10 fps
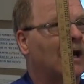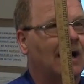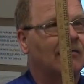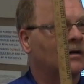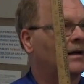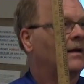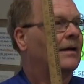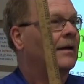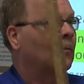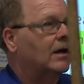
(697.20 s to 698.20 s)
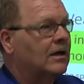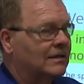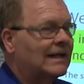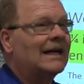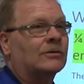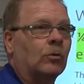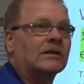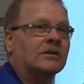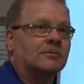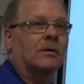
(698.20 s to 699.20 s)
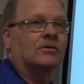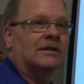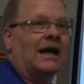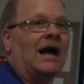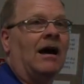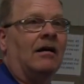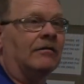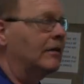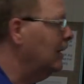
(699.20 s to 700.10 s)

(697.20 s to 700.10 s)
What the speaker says: alive. Because that's what you're supposed to have